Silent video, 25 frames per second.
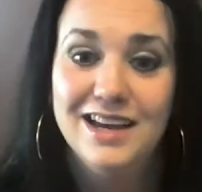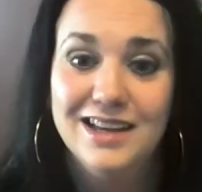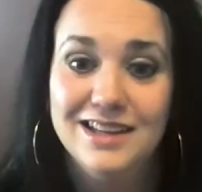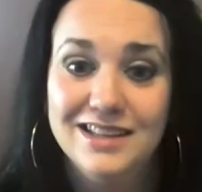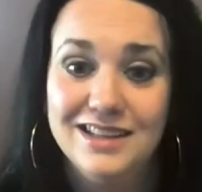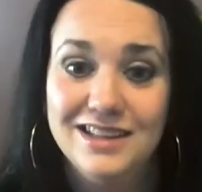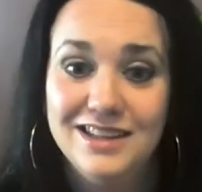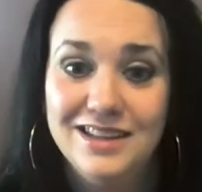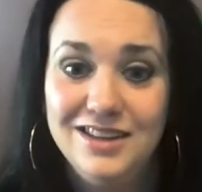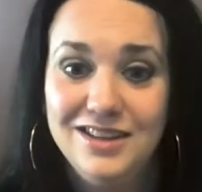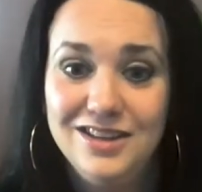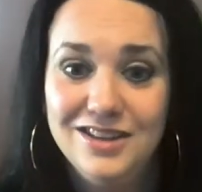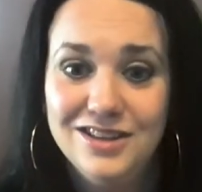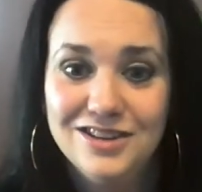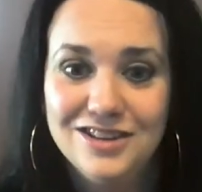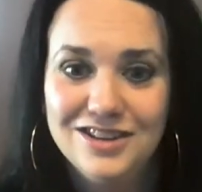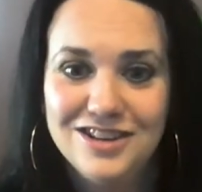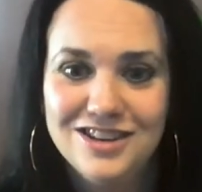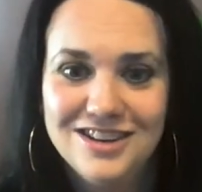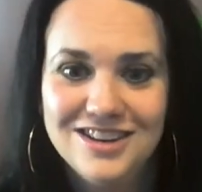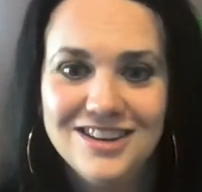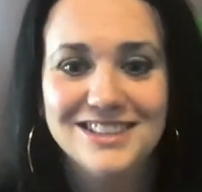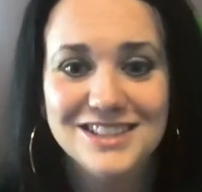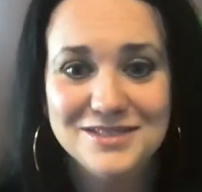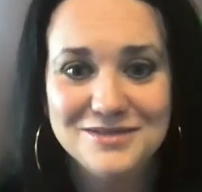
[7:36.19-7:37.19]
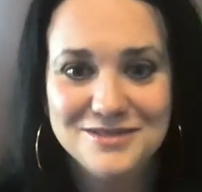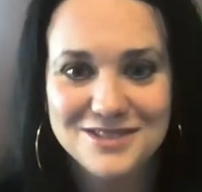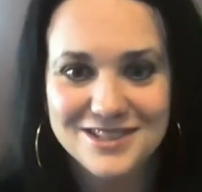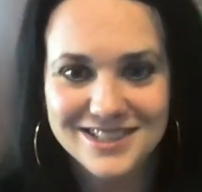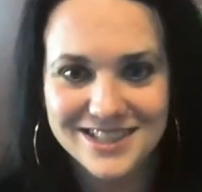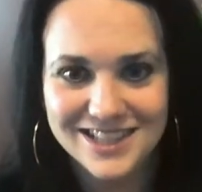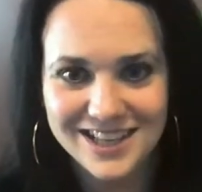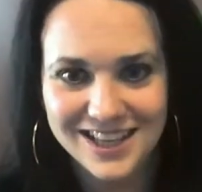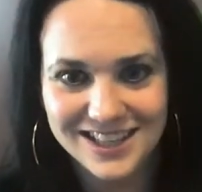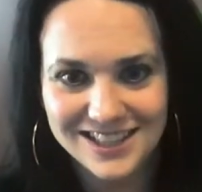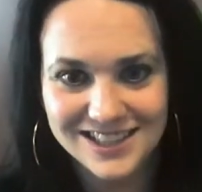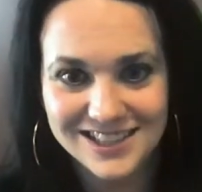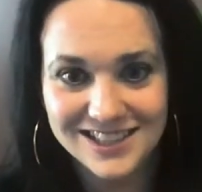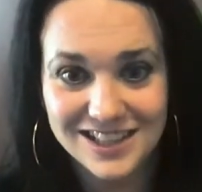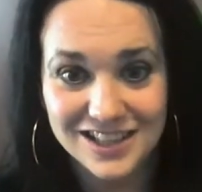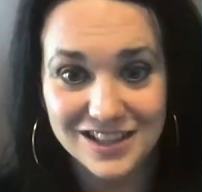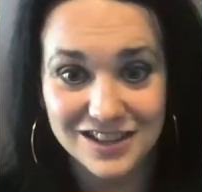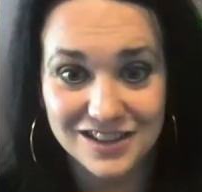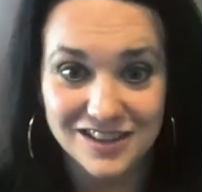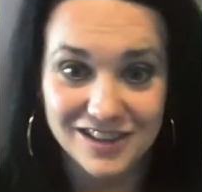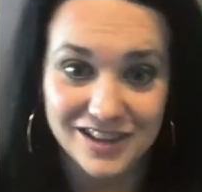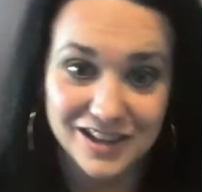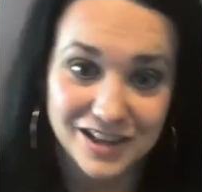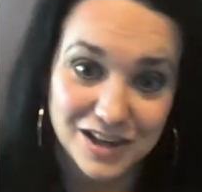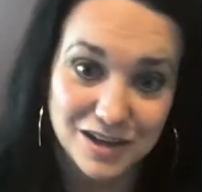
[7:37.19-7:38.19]
And here, this one takes
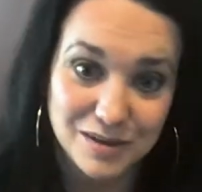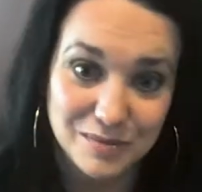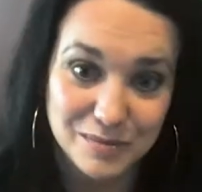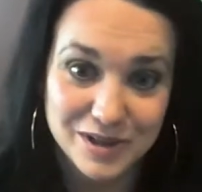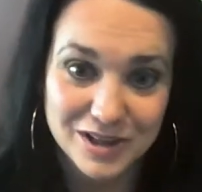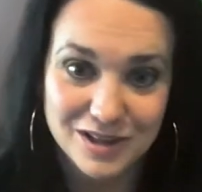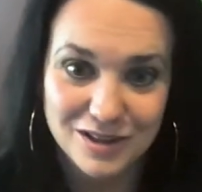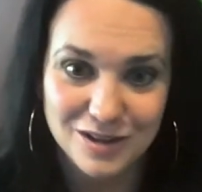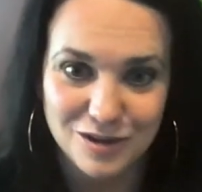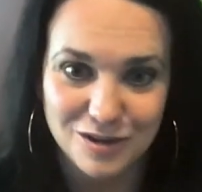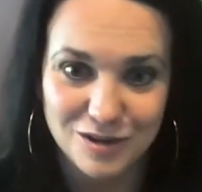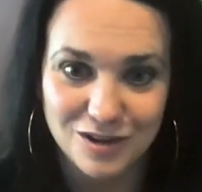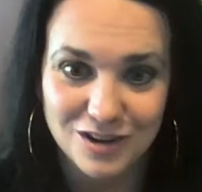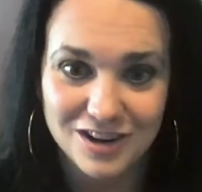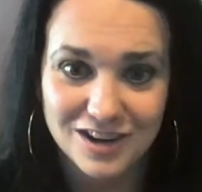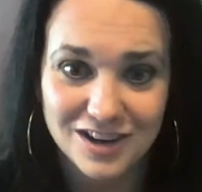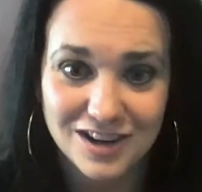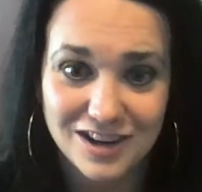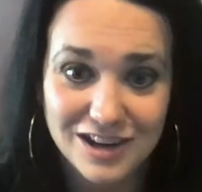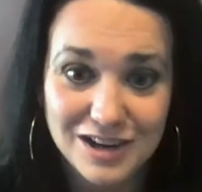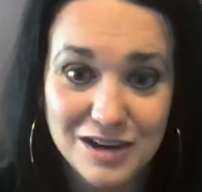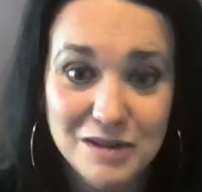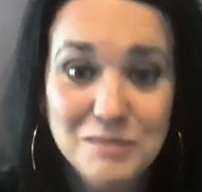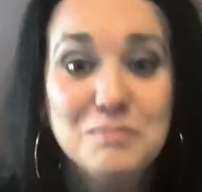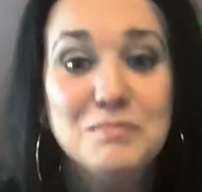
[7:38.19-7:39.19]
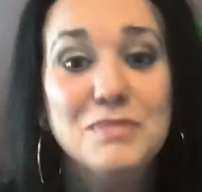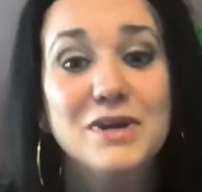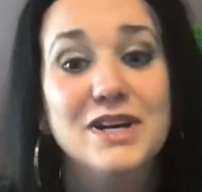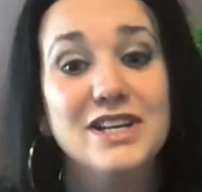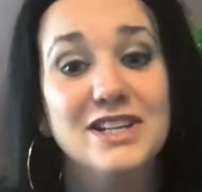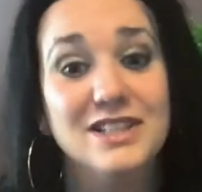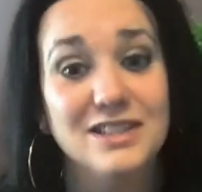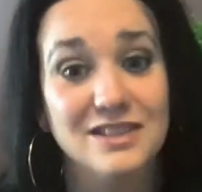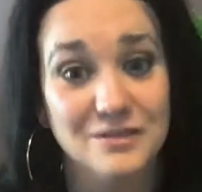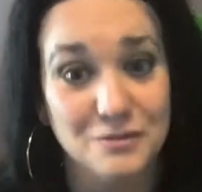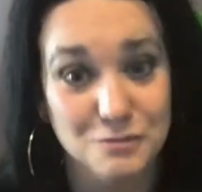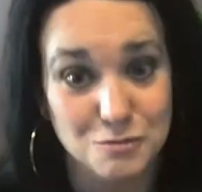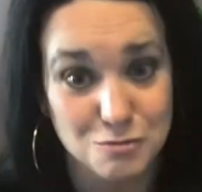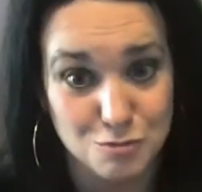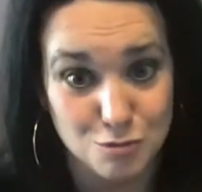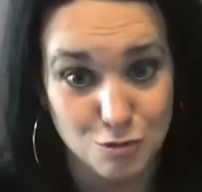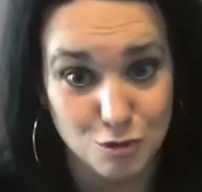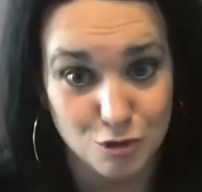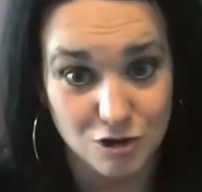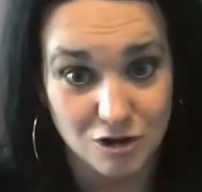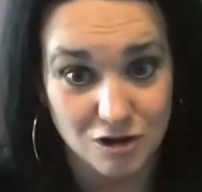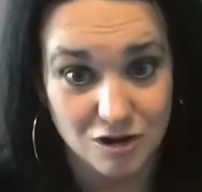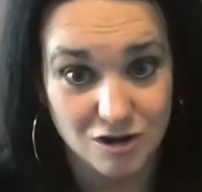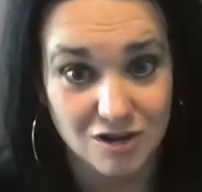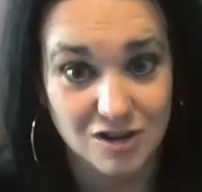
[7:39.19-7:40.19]
a little bit longer, but it
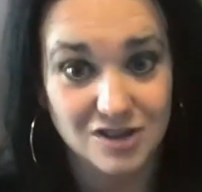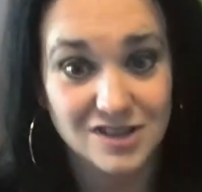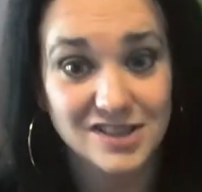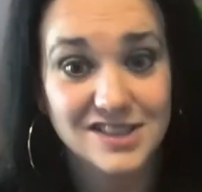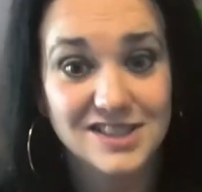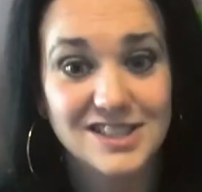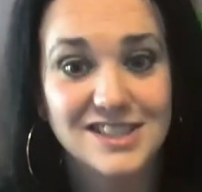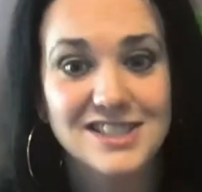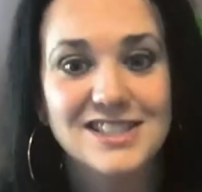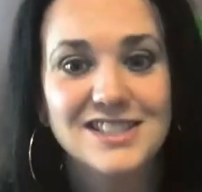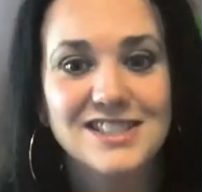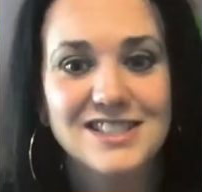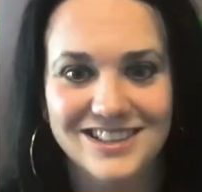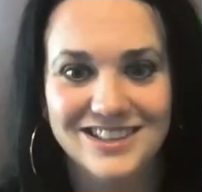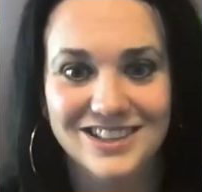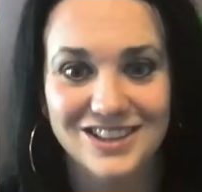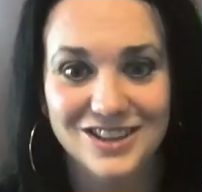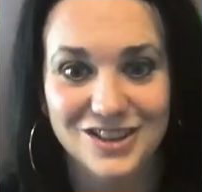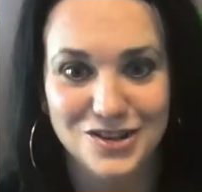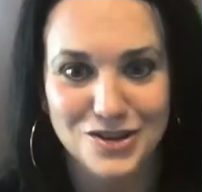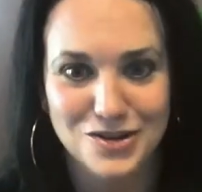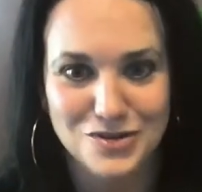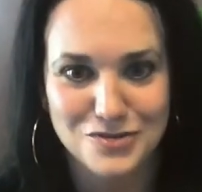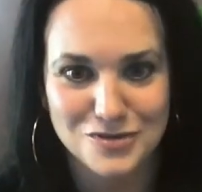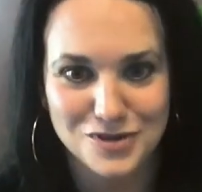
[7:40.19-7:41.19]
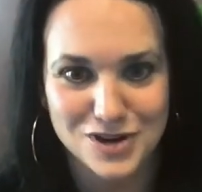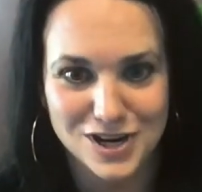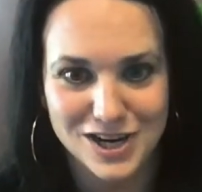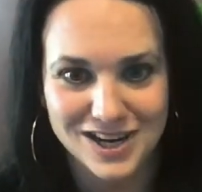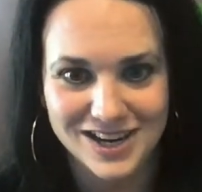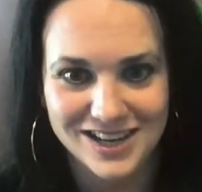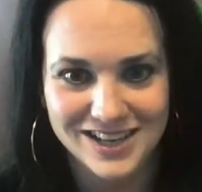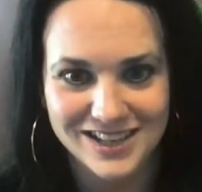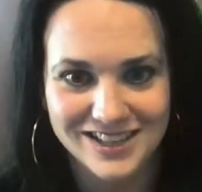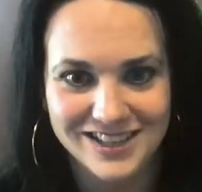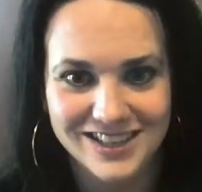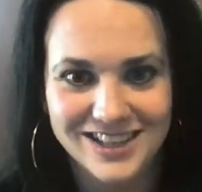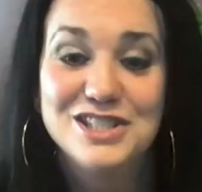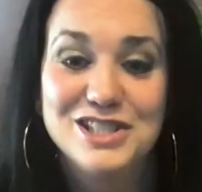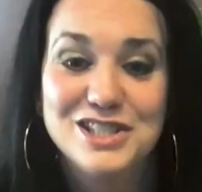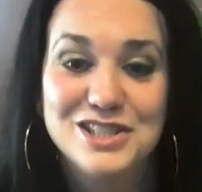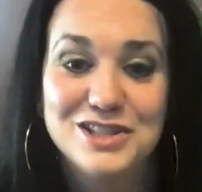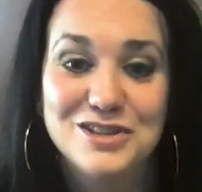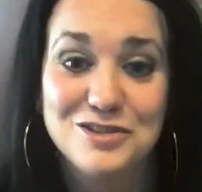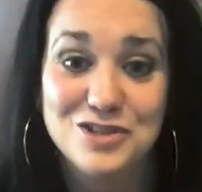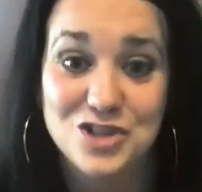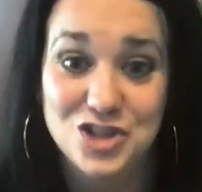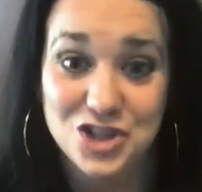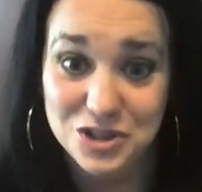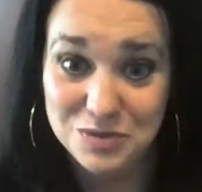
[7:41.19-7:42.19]
works in the long run.
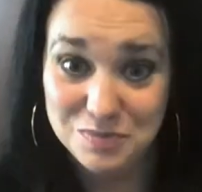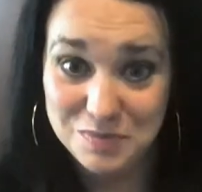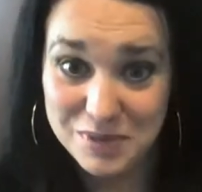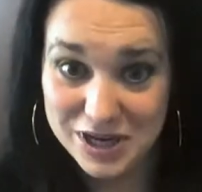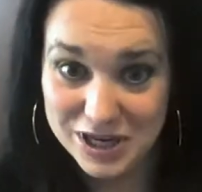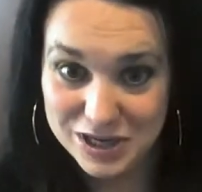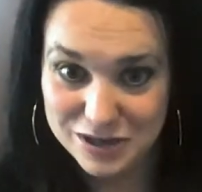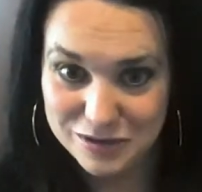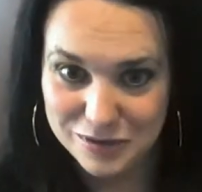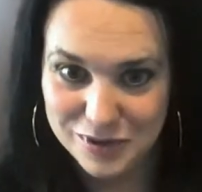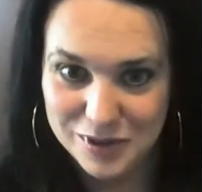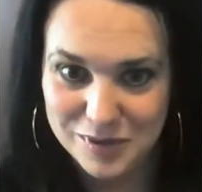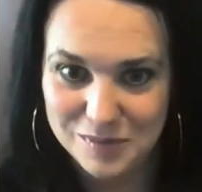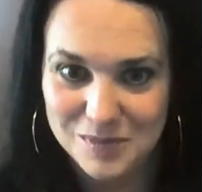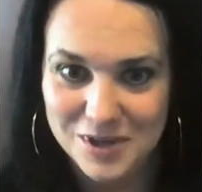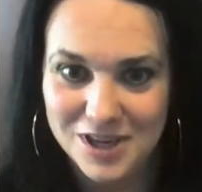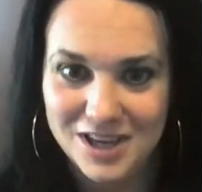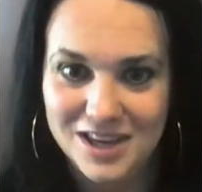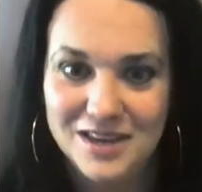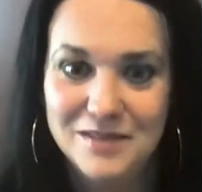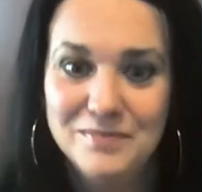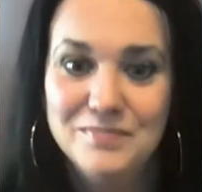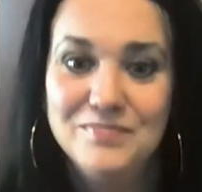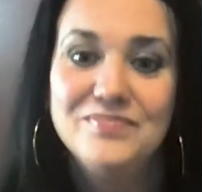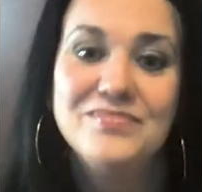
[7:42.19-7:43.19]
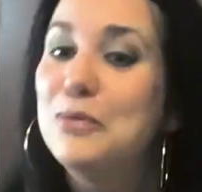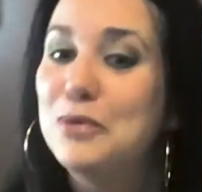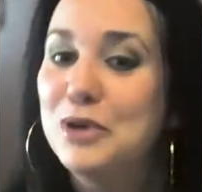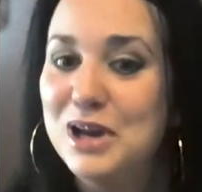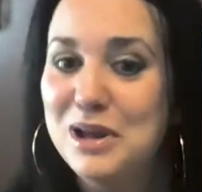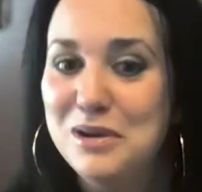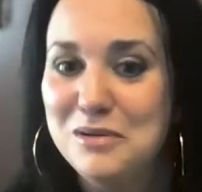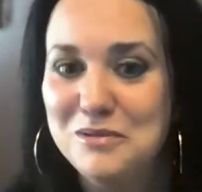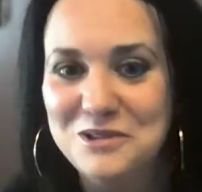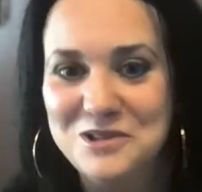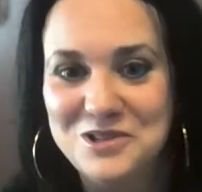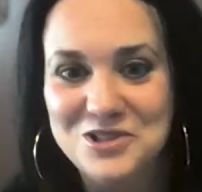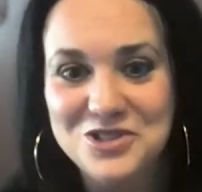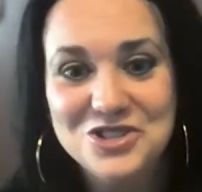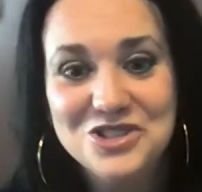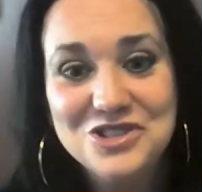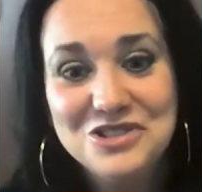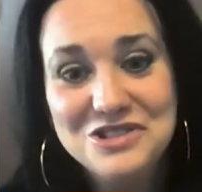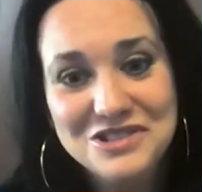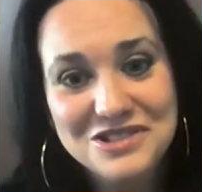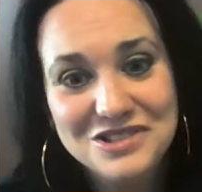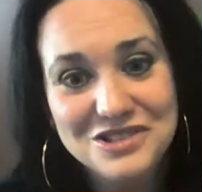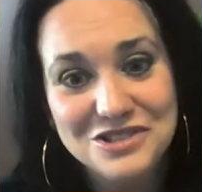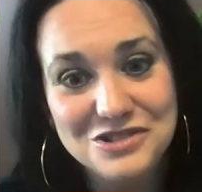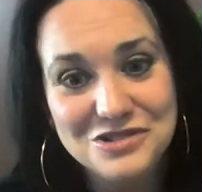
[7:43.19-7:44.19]
So just bear with me. What I want
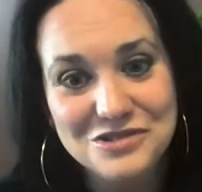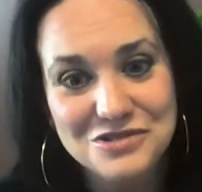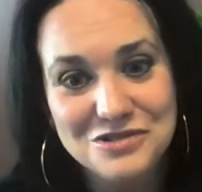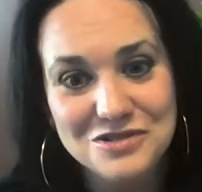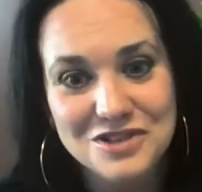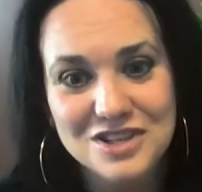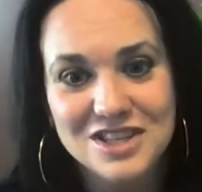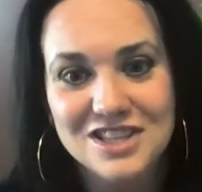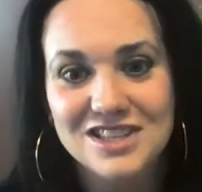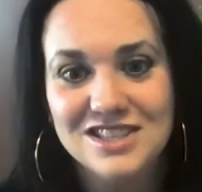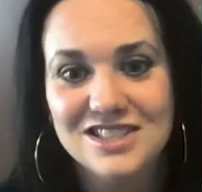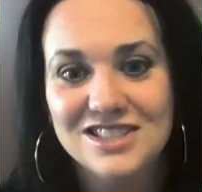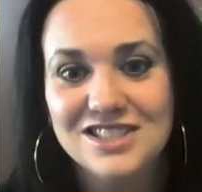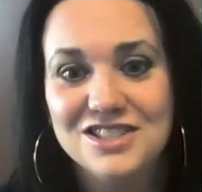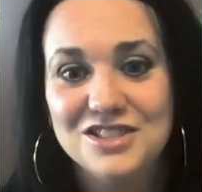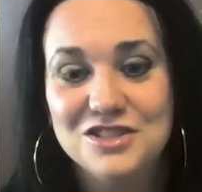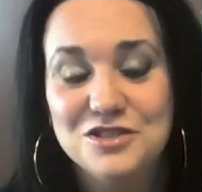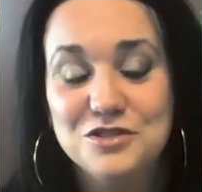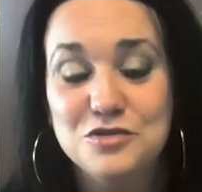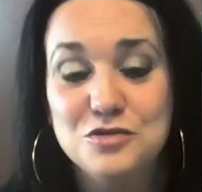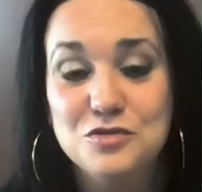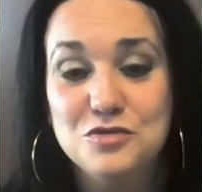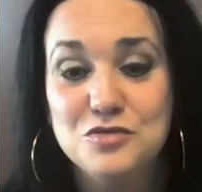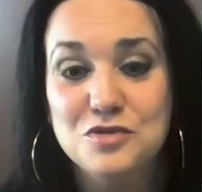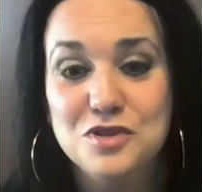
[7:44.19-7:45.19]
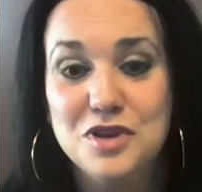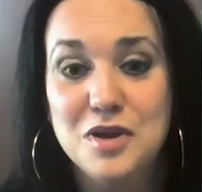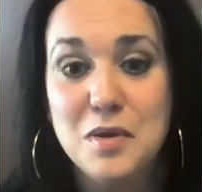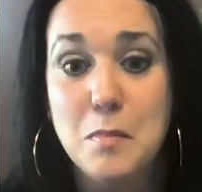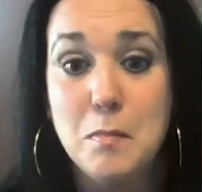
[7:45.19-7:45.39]
you to do is to